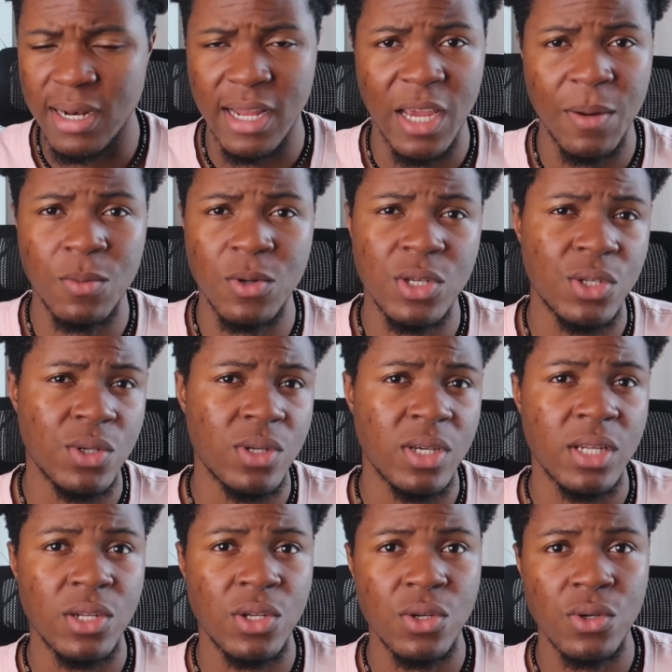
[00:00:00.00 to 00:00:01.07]
libraries you
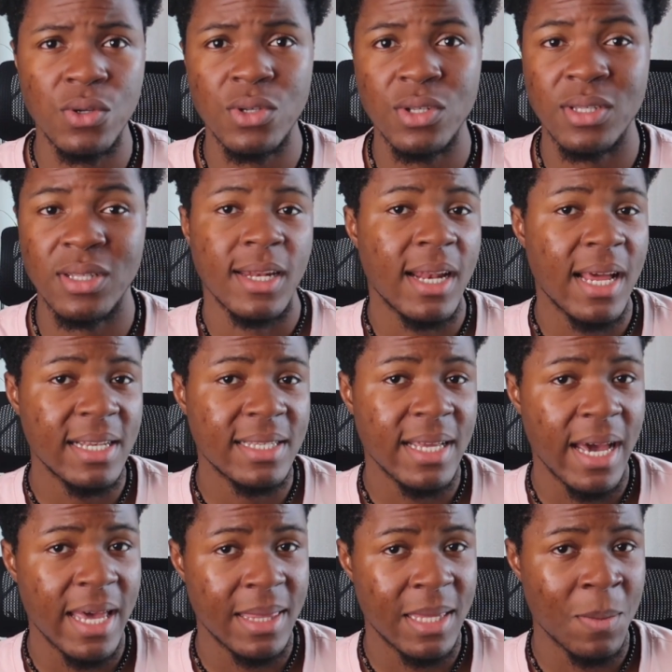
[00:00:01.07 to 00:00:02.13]
can use the last
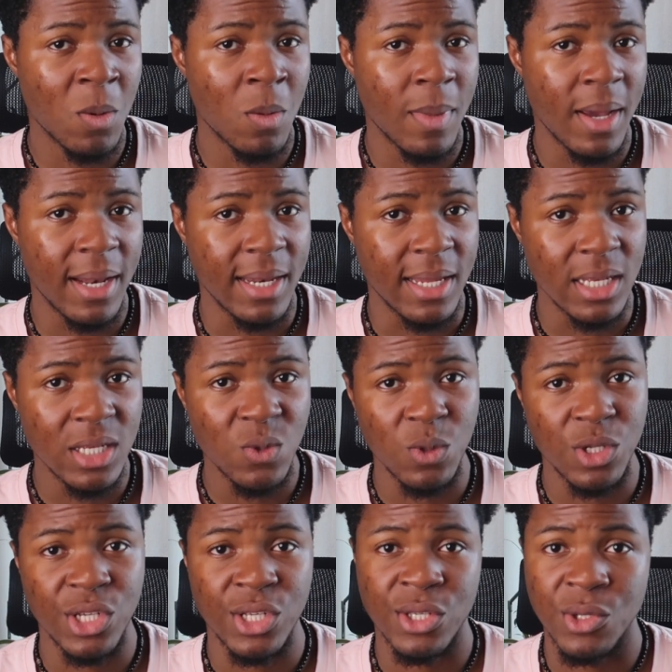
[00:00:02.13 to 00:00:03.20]
item on my list
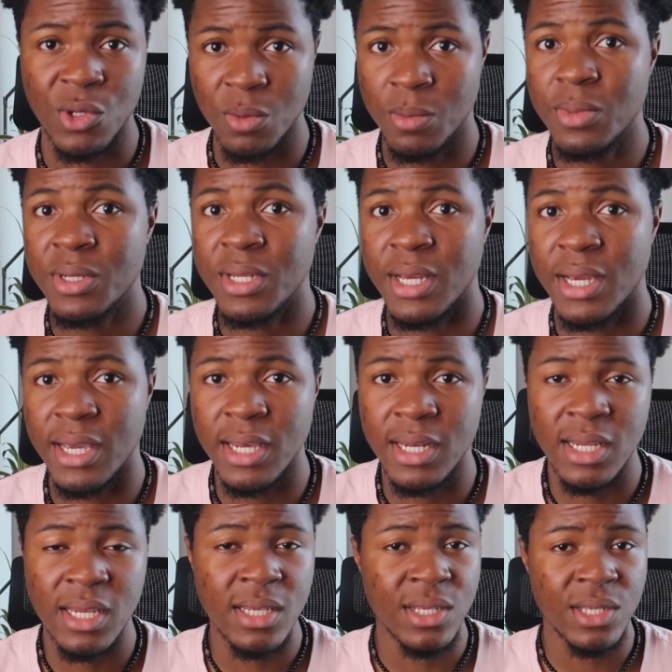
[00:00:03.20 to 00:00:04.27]
which is number
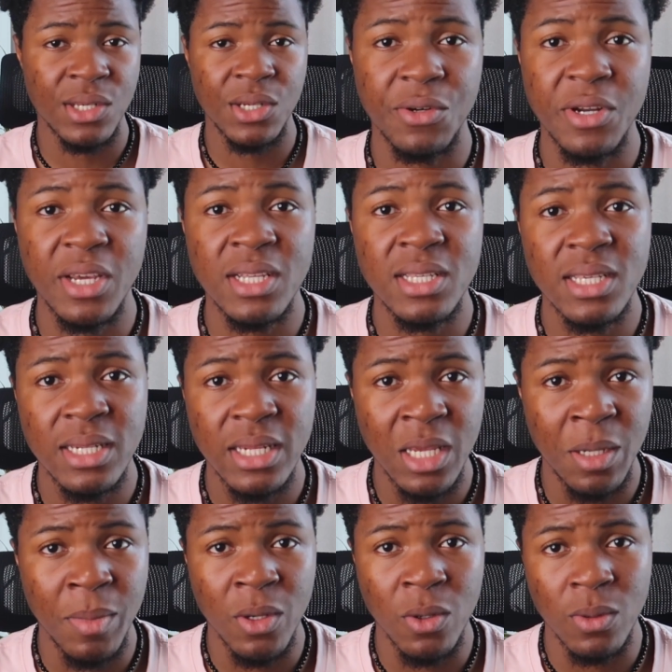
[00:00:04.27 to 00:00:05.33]
nine is creating
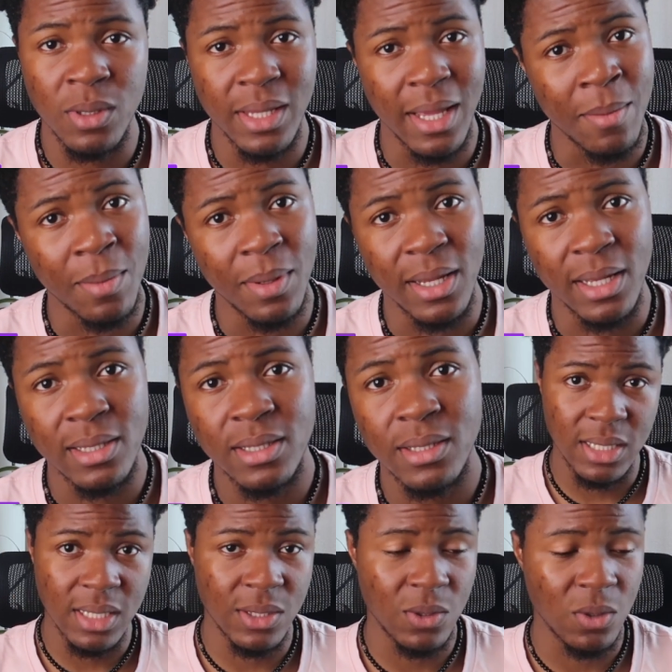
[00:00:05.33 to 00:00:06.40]
email templates
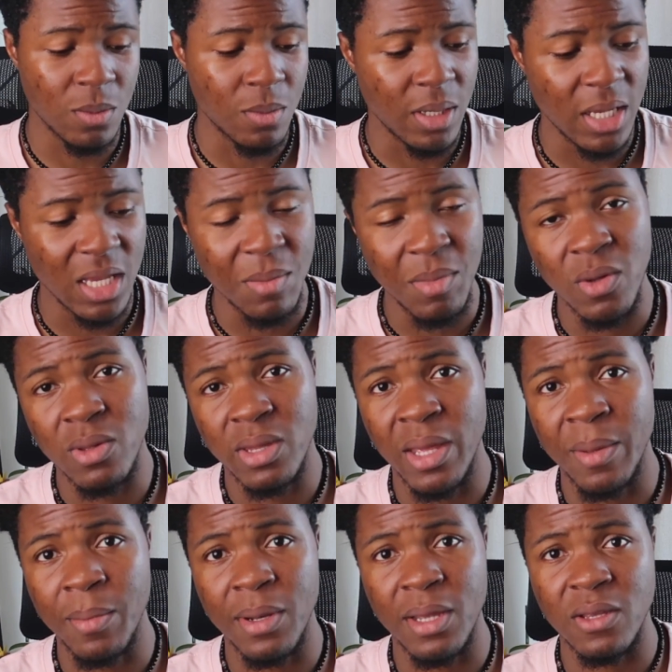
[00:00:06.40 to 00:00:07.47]
this could be email
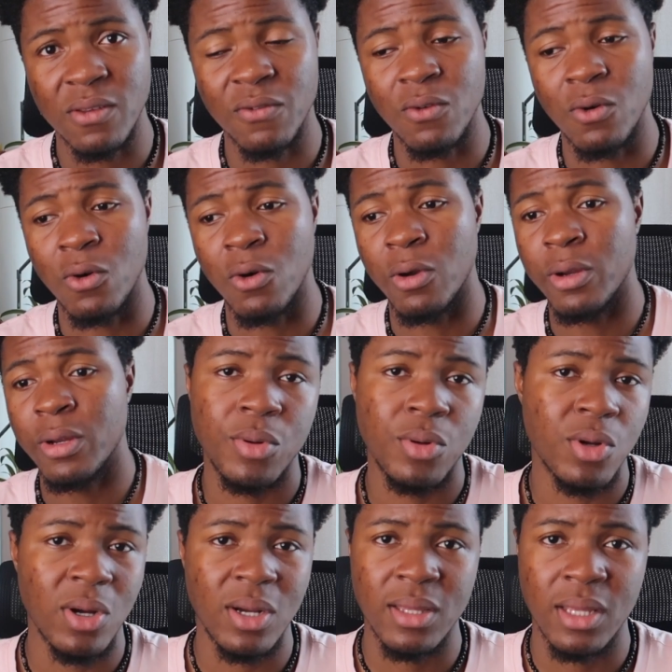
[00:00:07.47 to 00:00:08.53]
templates for
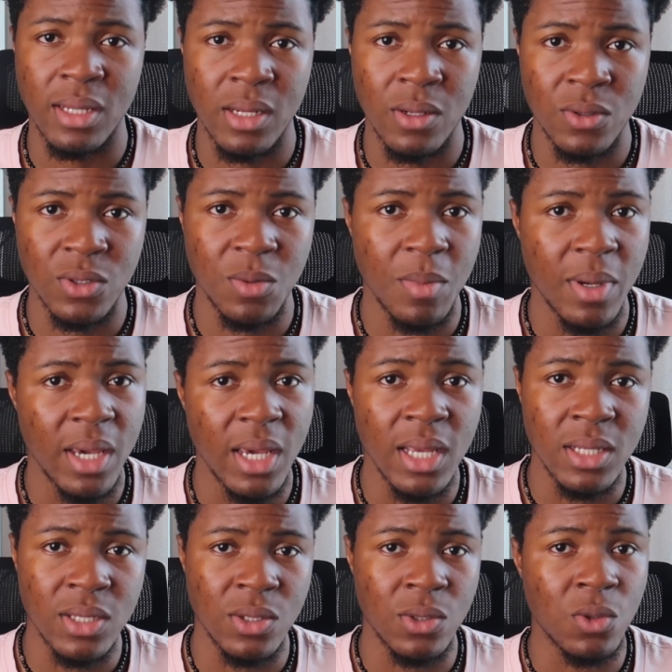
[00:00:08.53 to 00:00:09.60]
product
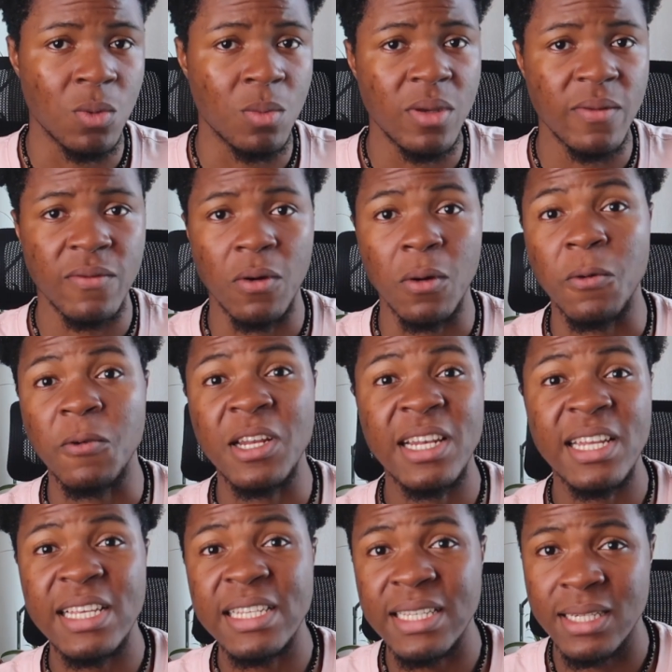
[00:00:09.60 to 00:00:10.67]
announcements it could be for
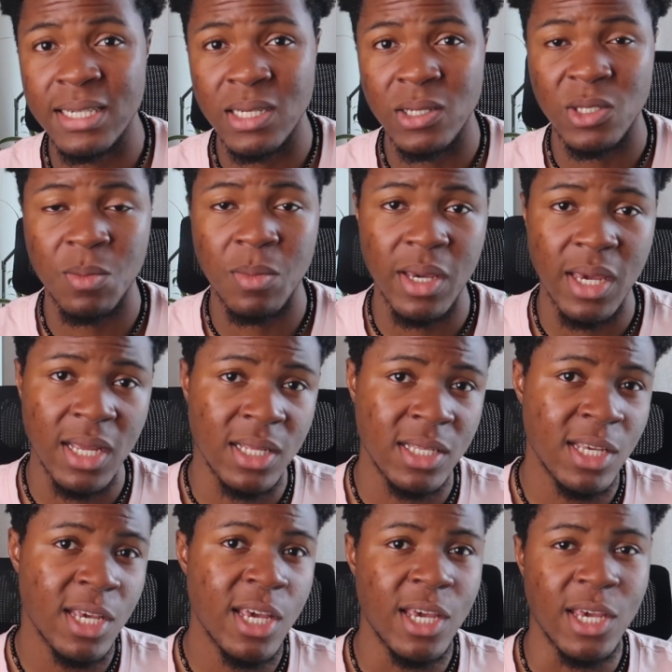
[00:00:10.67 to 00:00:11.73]
release announcements
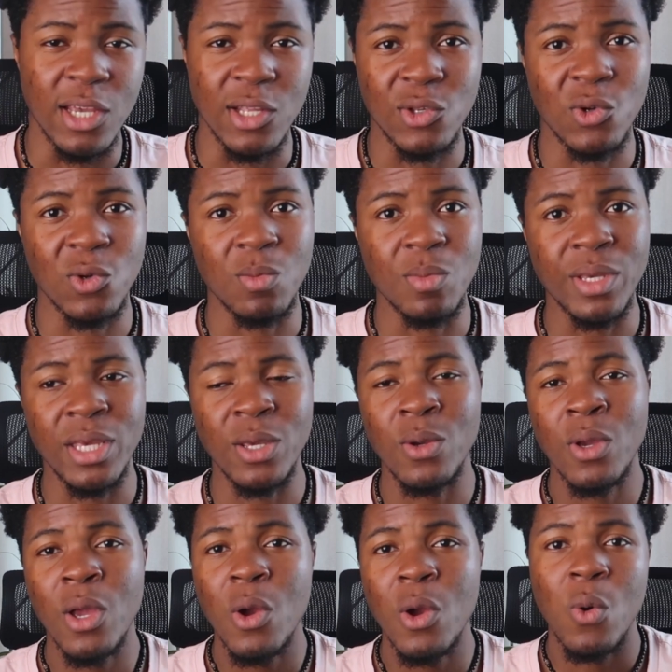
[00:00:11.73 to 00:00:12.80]
it could be
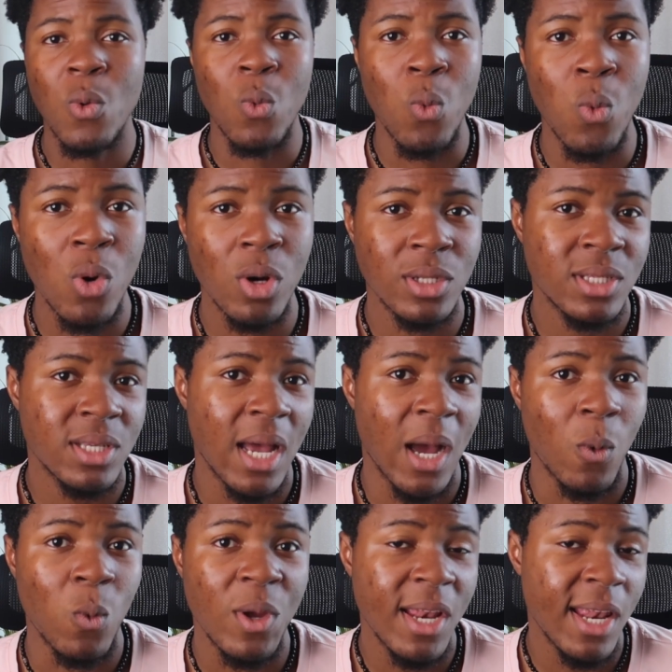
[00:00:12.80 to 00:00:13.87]
what
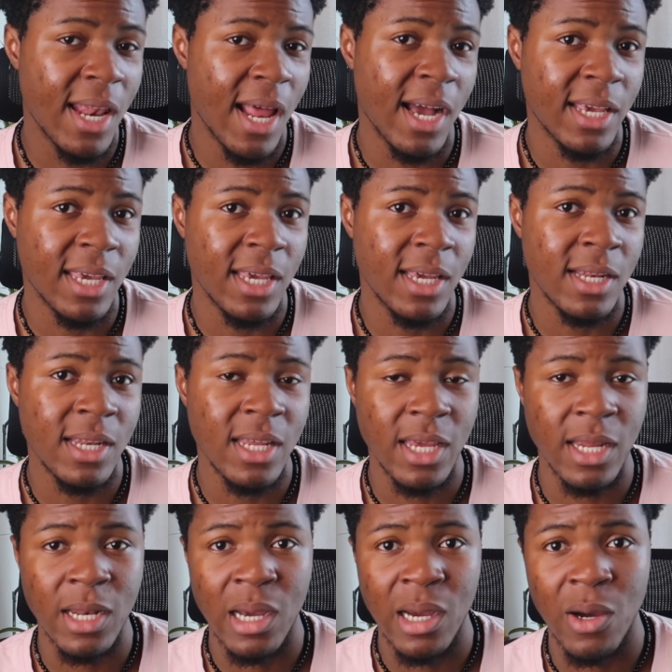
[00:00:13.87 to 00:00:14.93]
are we lacking
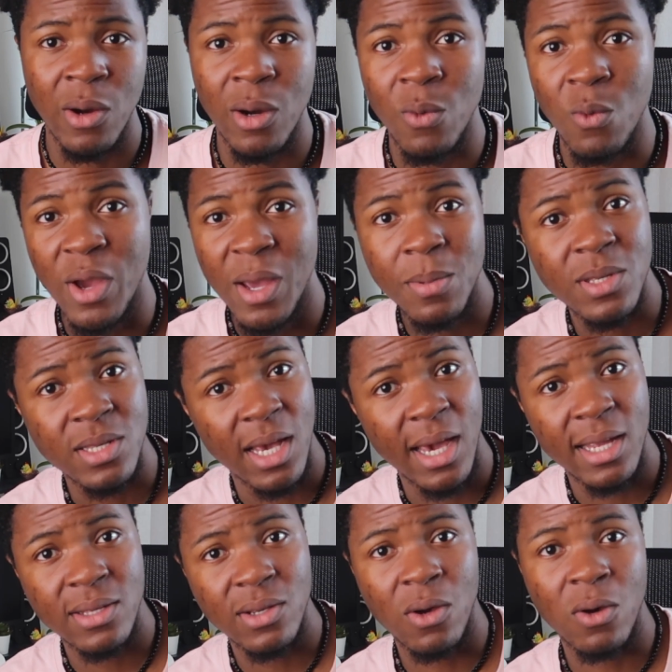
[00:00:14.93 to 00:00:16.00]
in our
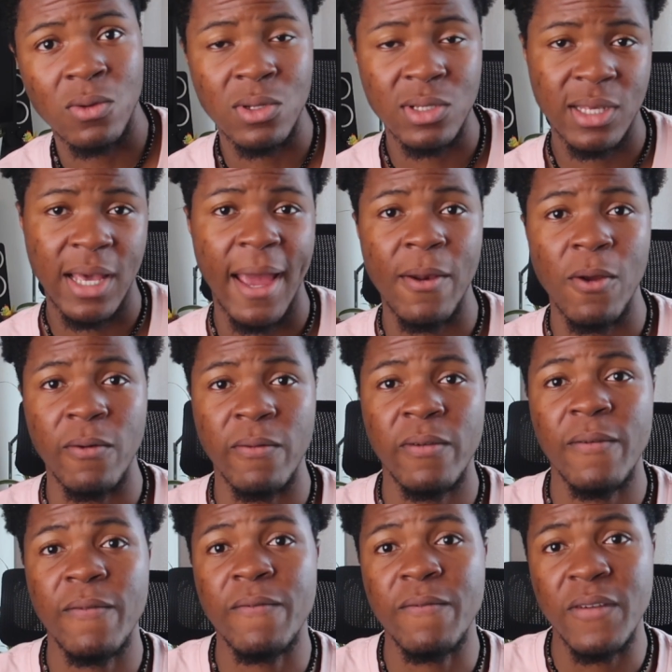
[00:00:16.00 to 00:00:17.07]
website all those kind of
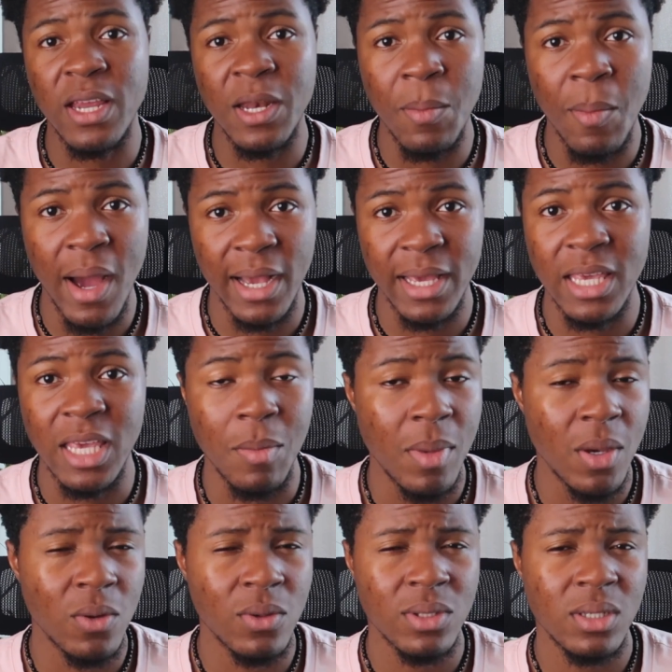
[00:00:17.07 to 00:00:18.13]
feedback
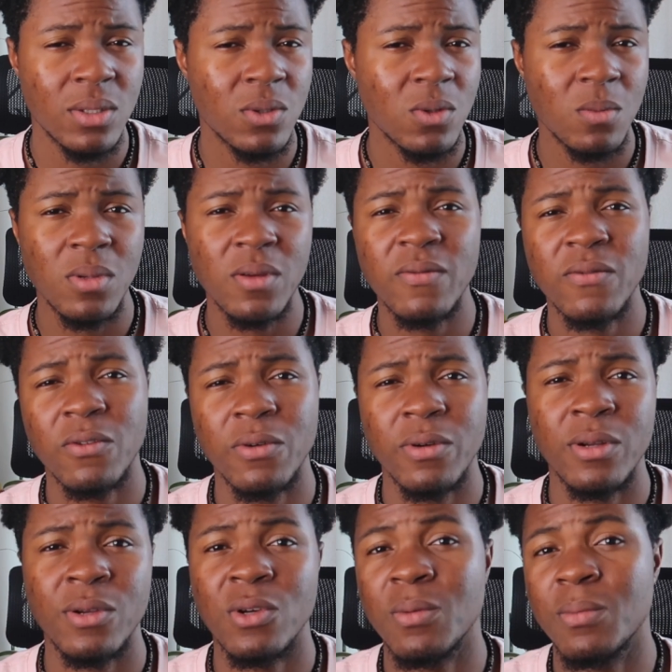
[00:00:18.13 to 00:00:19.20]
emails it could be for
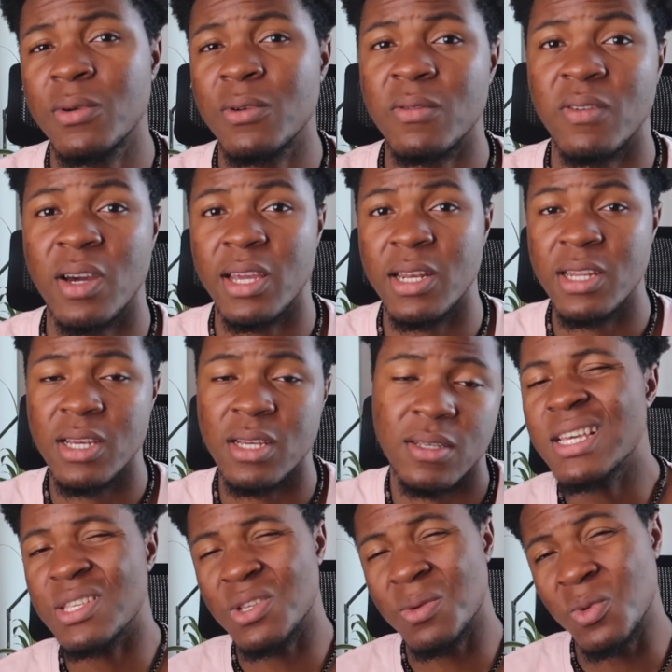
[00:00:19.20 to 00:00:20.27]
a number of ideas
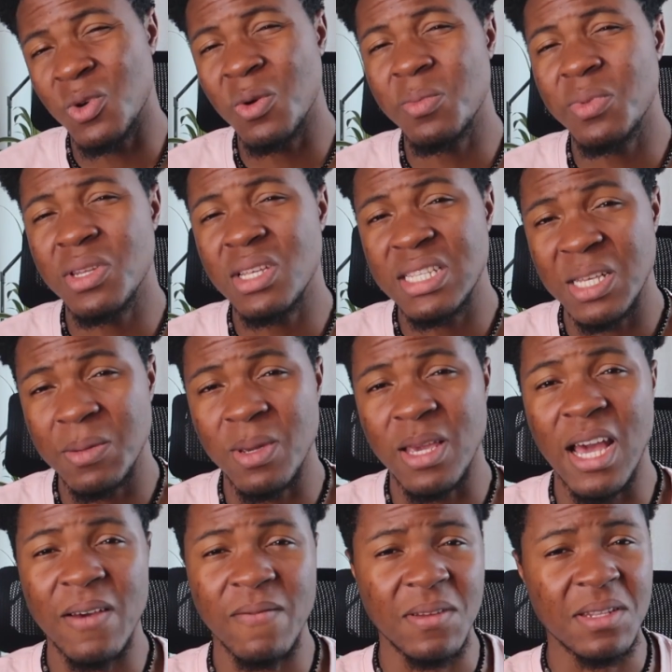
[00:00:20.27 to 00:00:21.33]
in some companies they may
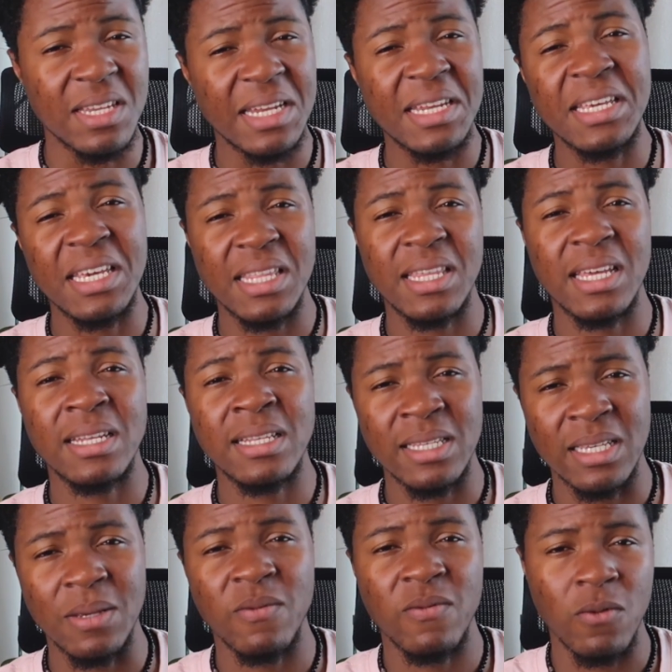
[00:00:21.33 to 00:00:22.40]
have a dedicated
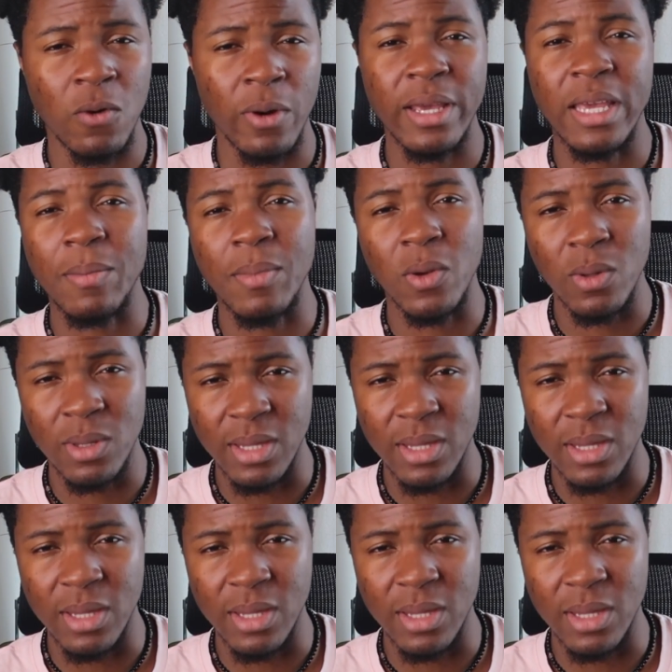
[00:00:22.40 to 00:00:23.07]
team for email